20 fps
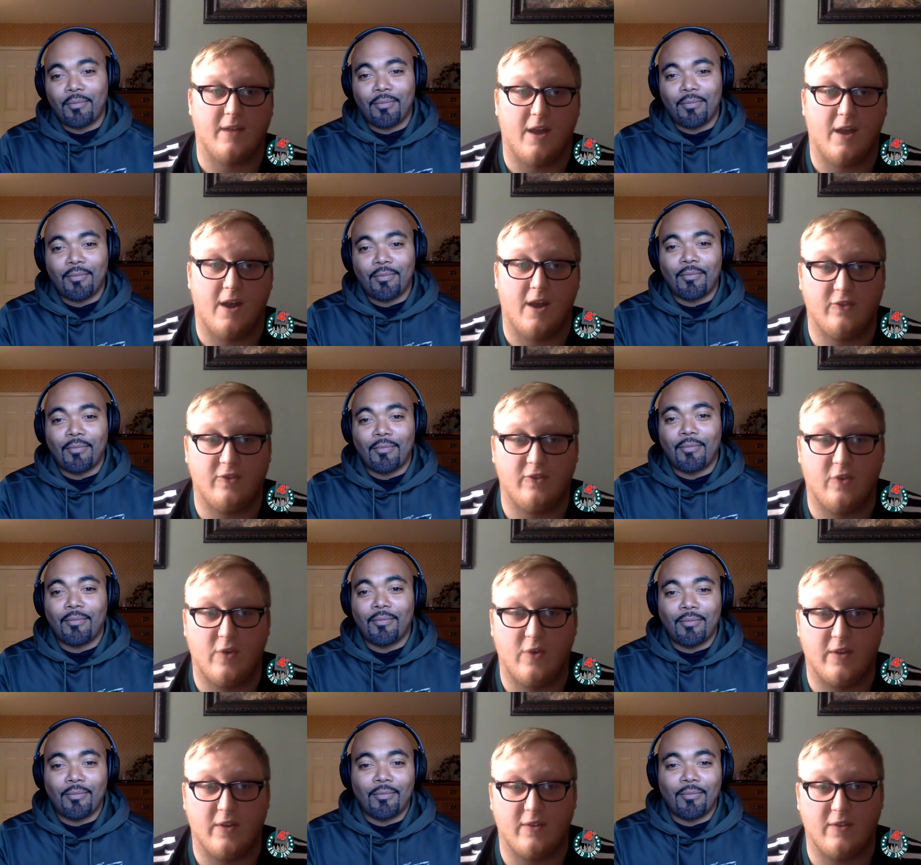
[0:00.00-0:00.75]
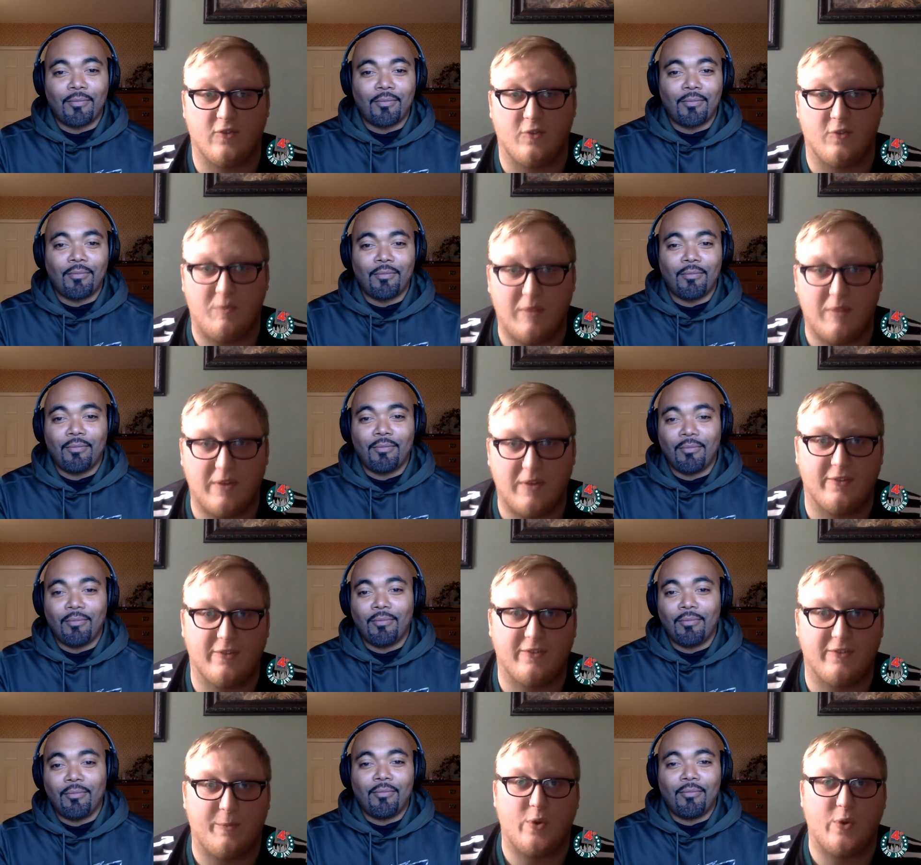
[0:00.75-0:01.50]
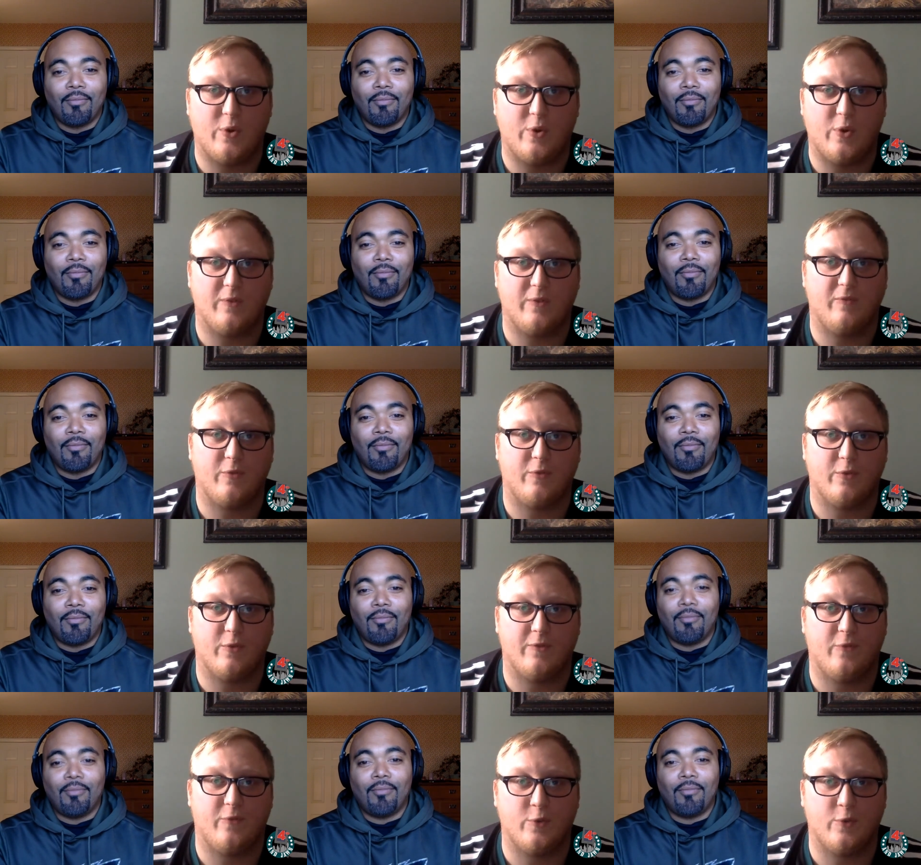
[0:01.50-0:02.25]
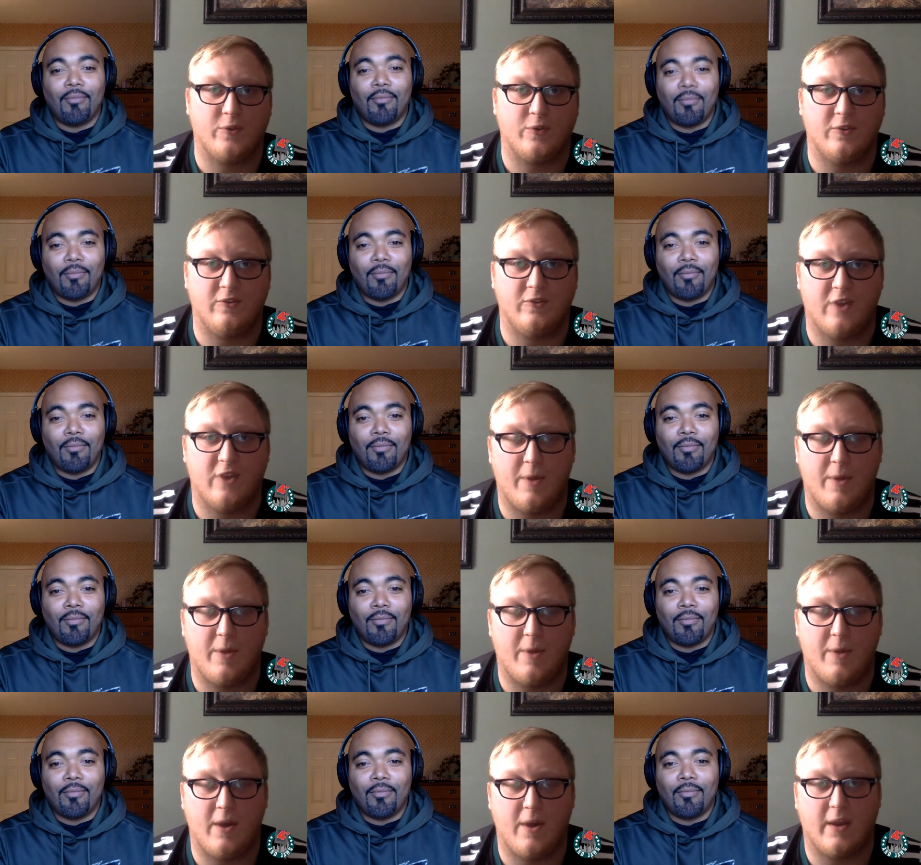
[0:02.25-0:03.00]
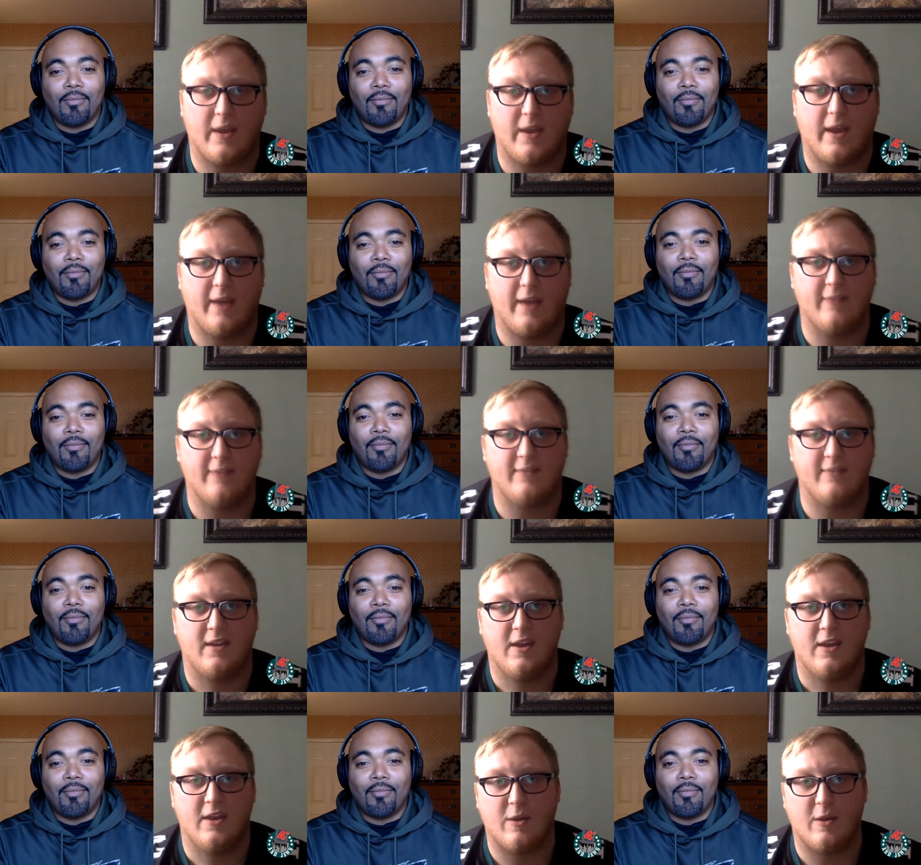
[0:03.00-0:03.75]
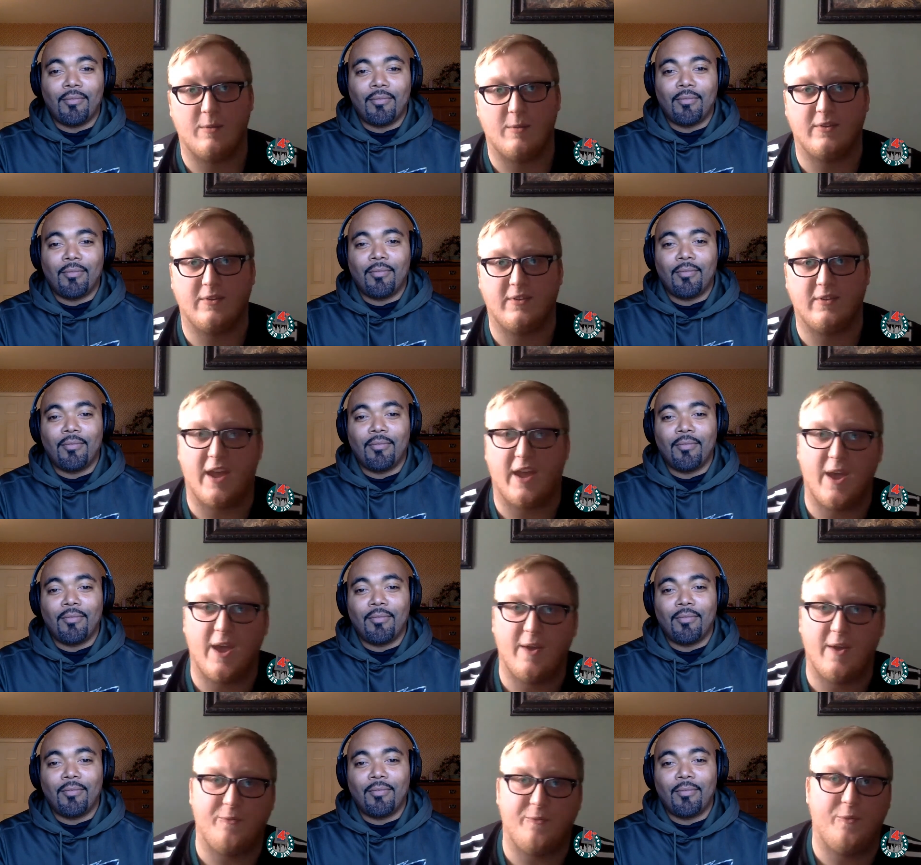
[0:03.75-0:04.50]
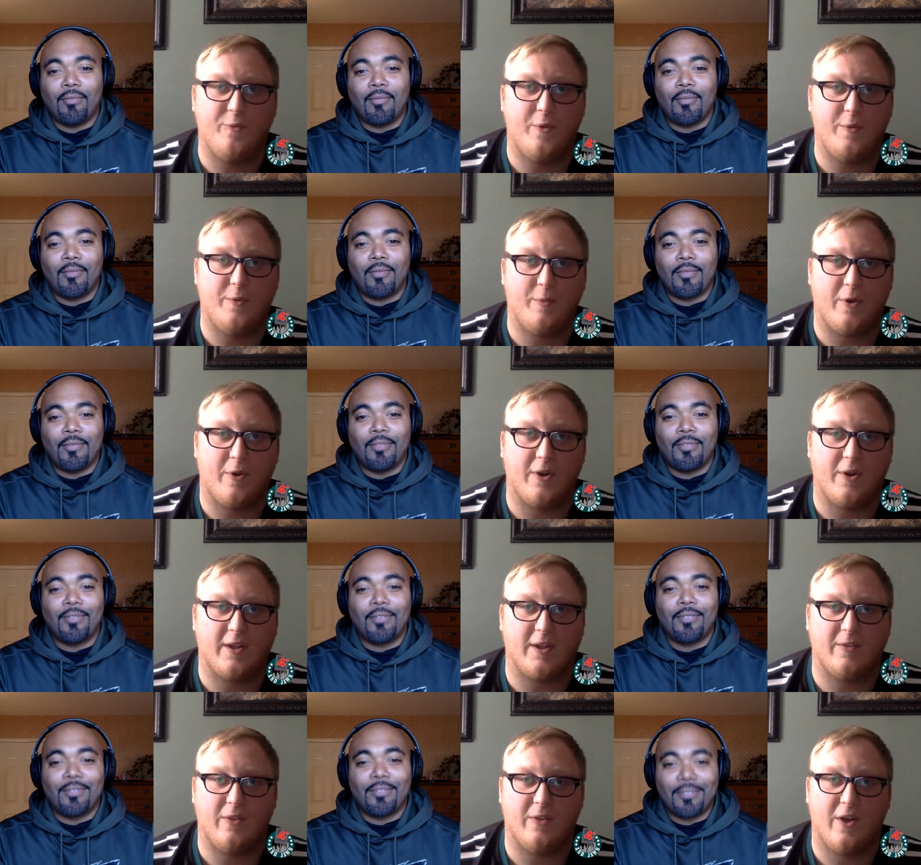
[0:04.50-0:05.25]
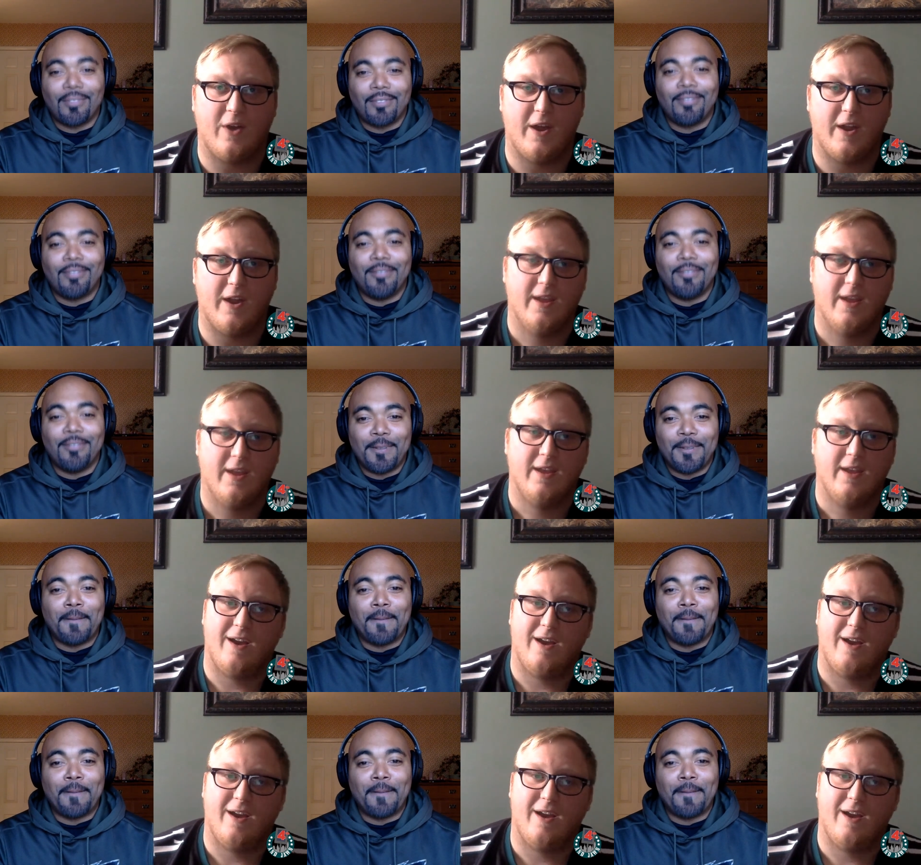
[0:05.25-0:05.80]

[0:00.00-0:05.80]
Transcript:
Speaker 1: uh, showing tremendous support for the Fourth and Jawn podcast, coming to the F1 parking lot.